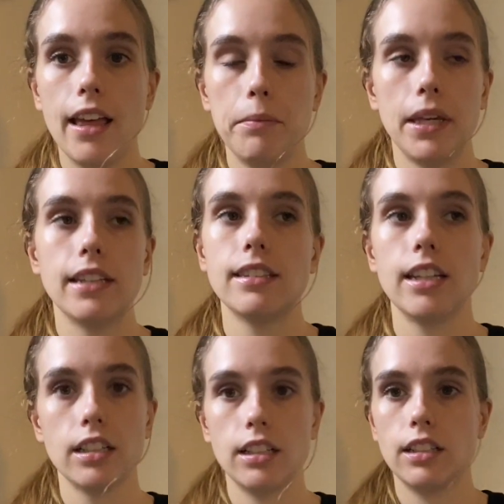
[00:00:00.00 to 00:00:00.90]
because
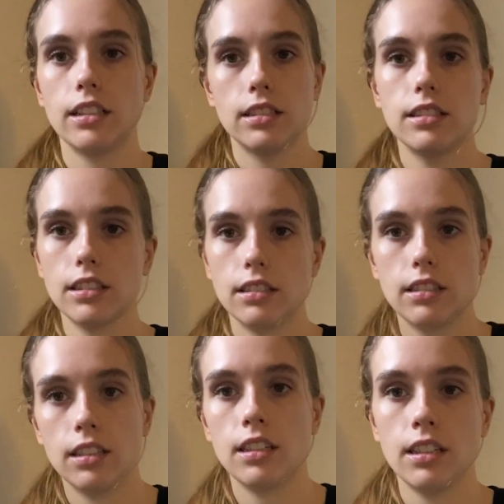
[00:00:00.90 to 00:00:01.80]
they're in
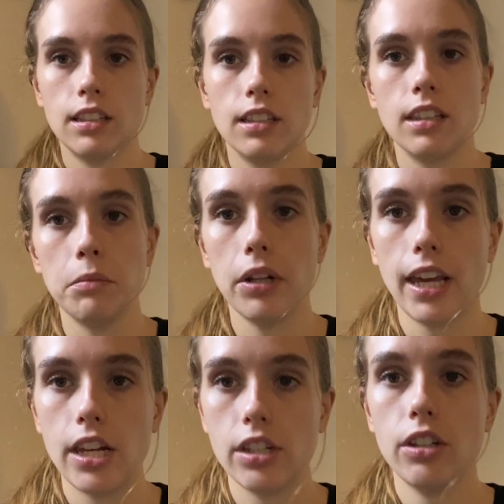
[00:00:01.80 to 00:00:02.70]

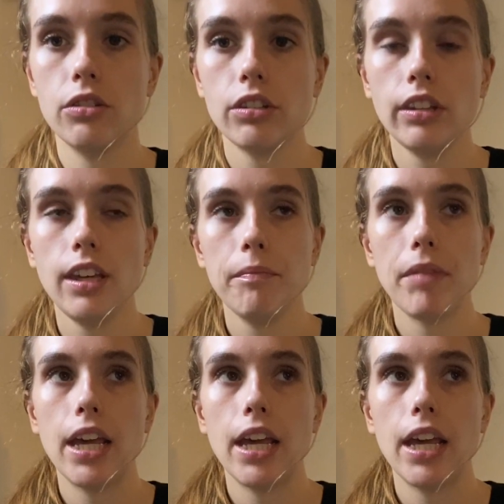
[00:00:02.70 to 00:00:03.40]
communication usually,